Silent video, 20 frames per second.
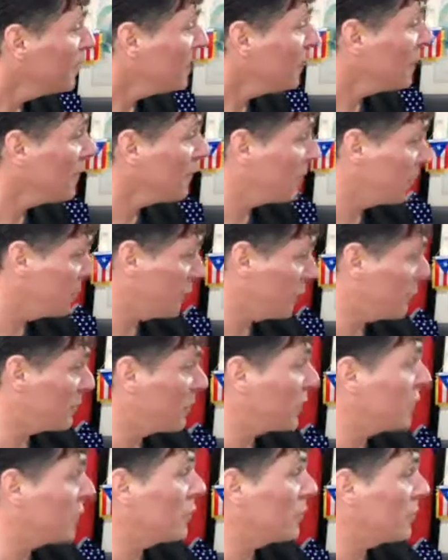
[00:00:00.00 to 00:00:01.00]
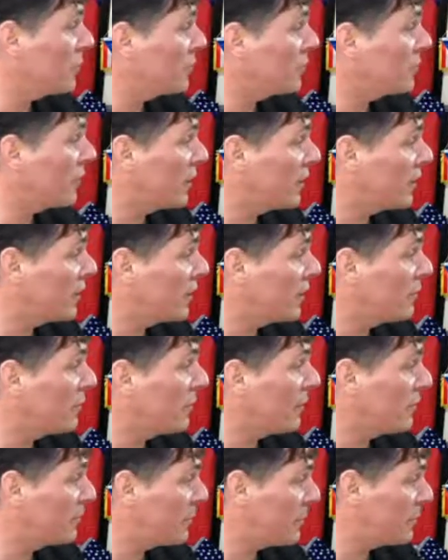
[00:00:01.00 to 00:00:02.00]
a moment ago we were talking
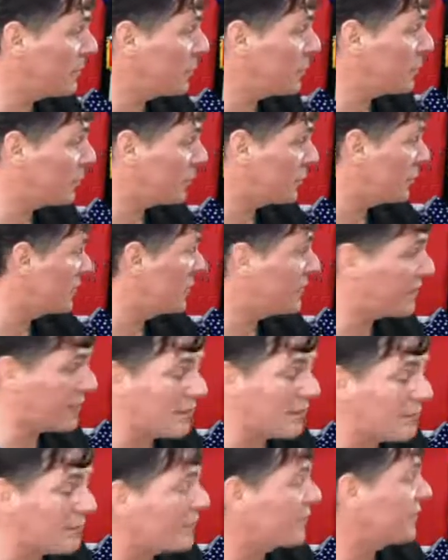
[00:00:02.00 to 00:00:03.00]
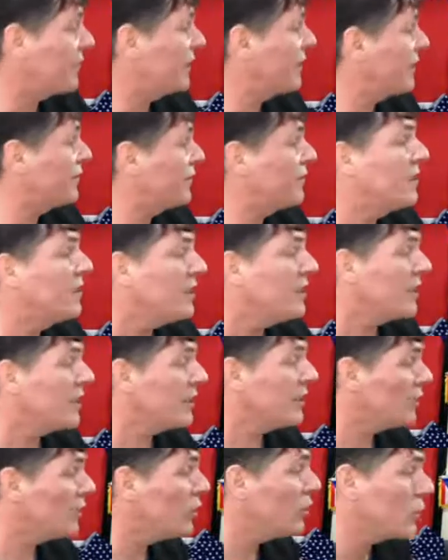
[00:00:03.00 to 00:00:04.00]
about people who, selflessness,
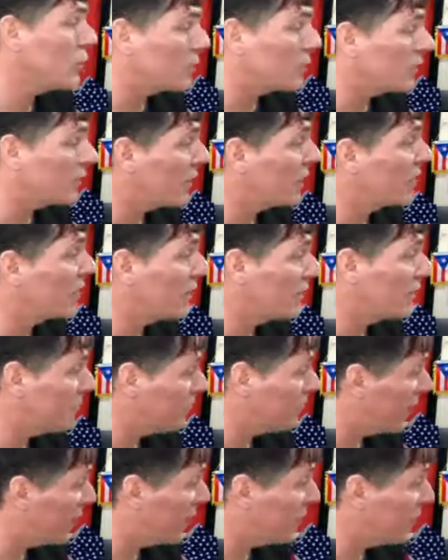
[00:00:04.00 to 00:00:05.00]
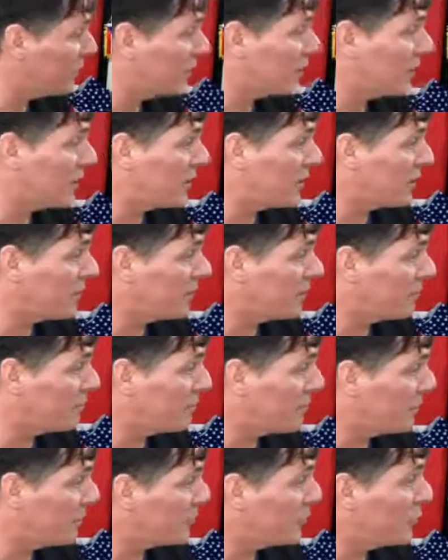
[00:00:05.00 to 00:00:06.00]
and you were talking about
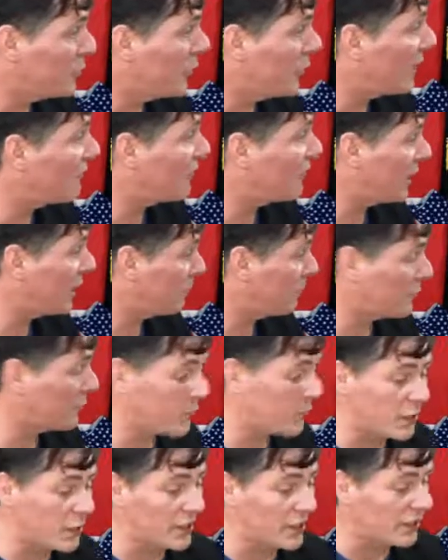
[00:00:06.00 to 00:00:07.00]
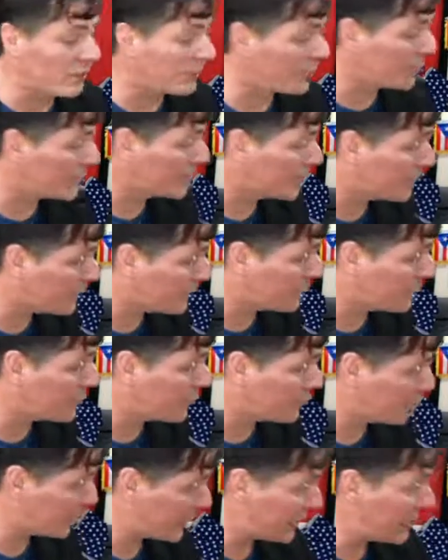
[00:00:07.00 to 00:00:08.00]
people who have the opportunity to
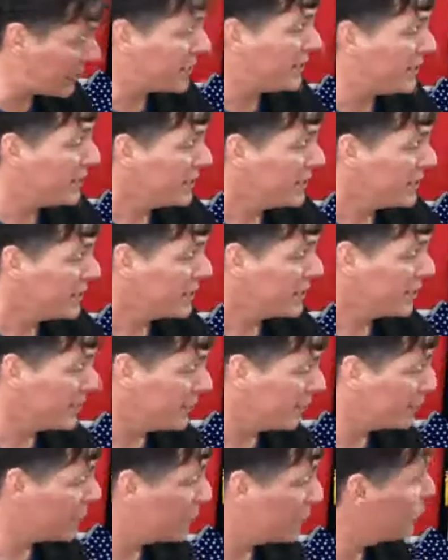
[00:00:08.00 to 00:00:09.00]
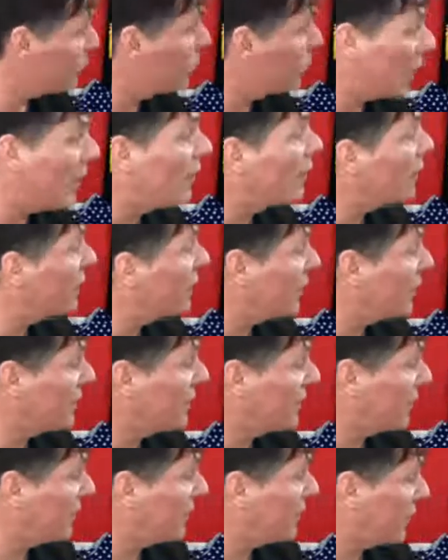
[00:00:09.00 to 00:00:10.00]
create wealth in
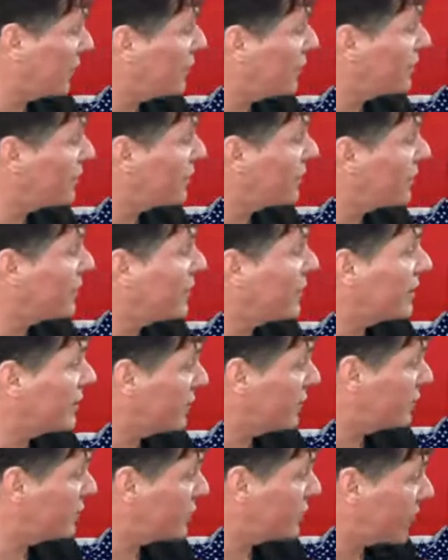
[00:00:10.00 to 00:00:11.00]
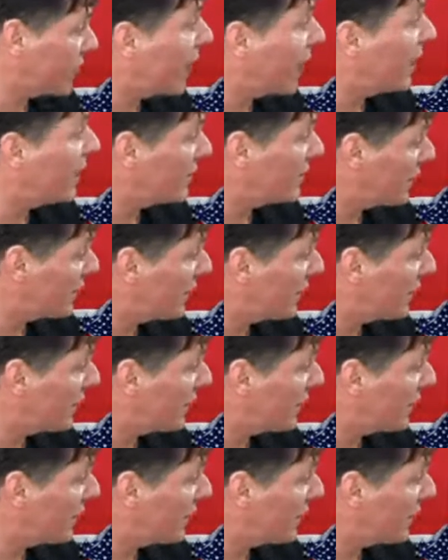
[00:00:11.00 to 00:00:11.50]
this country and a job.